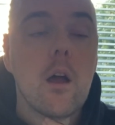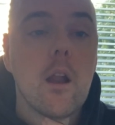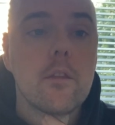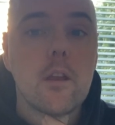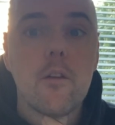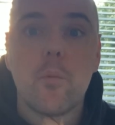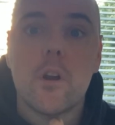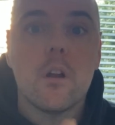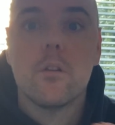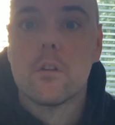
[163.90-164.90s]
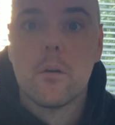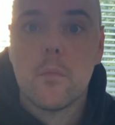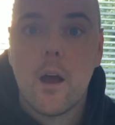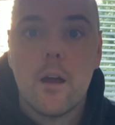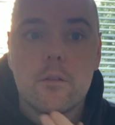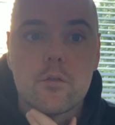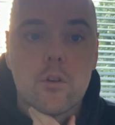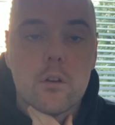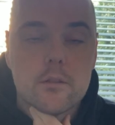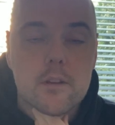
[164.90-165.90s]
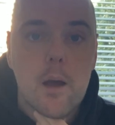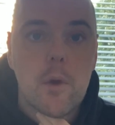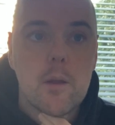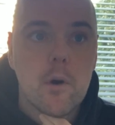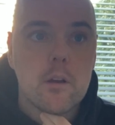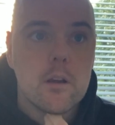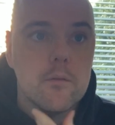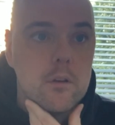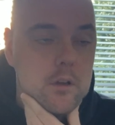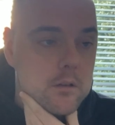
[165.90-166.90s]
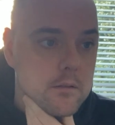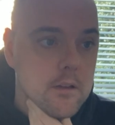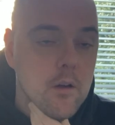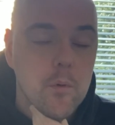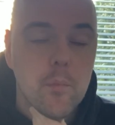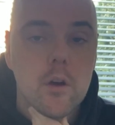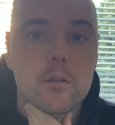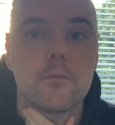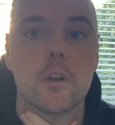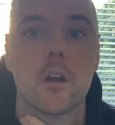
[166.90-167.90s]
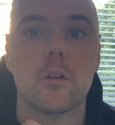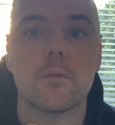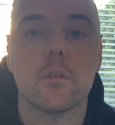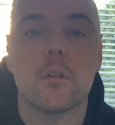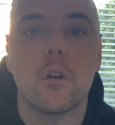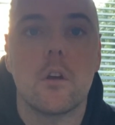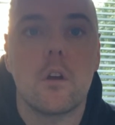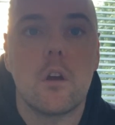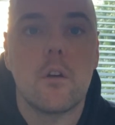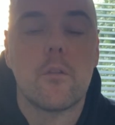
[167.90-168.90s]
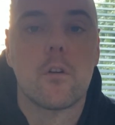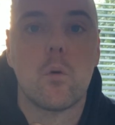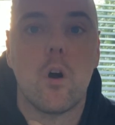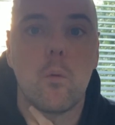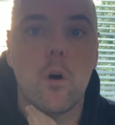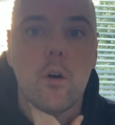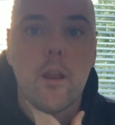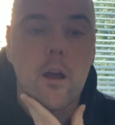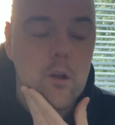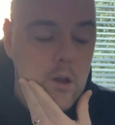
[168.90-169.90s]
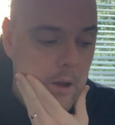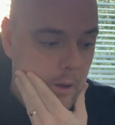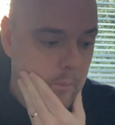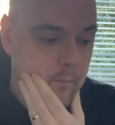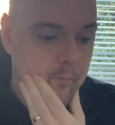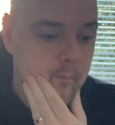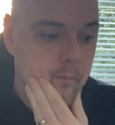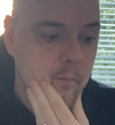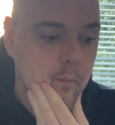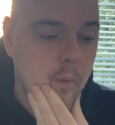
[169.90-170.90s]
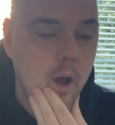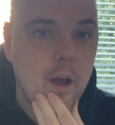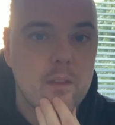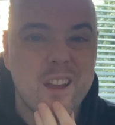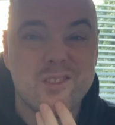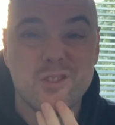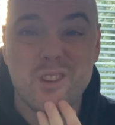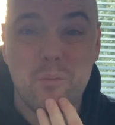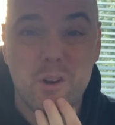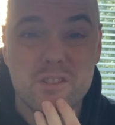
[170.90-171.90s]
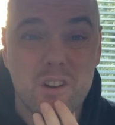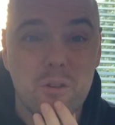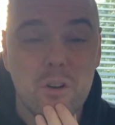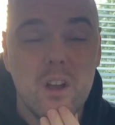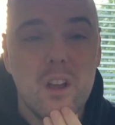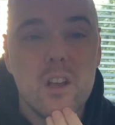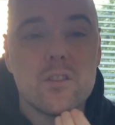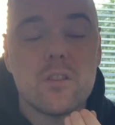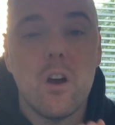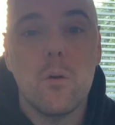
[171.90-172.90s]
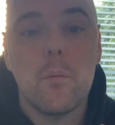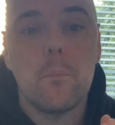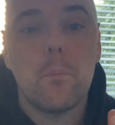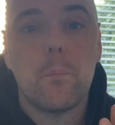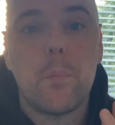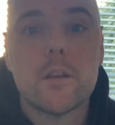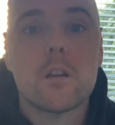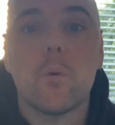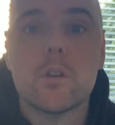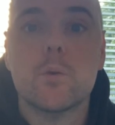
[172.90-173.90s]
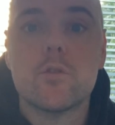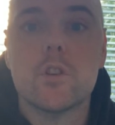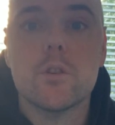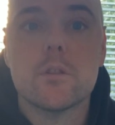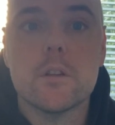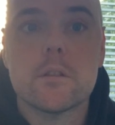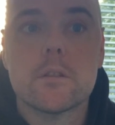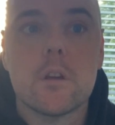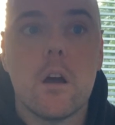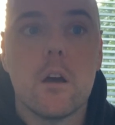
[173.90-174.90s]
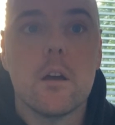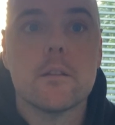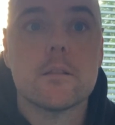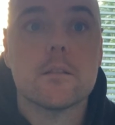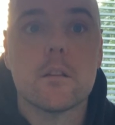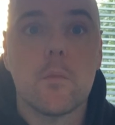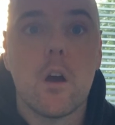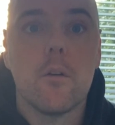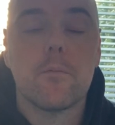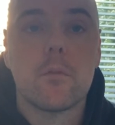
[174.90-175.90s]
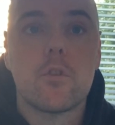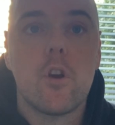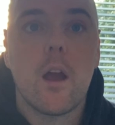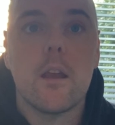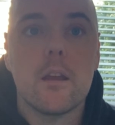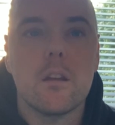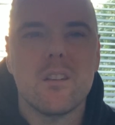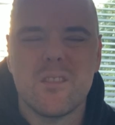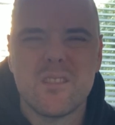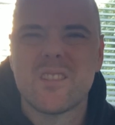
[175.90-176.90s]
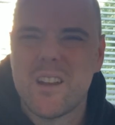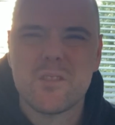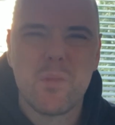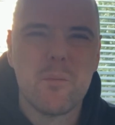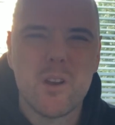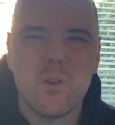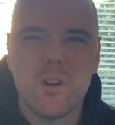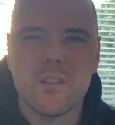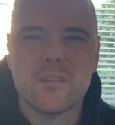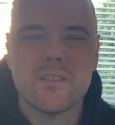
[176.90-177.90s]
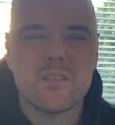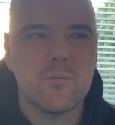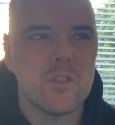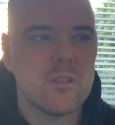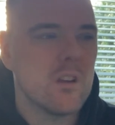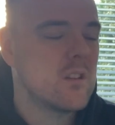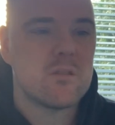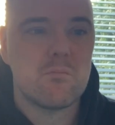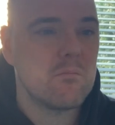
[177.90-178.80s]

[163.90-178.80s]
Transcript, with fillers: and I think everybody knows that I'm not out to try and scam anybody. If you can see, I've been posting videos for, for quite a while now, um, and that's just not my style. So basically, I wanted to introduce this uh, system that I've created. It sounds spammy calling it a system, doesn't it? It's,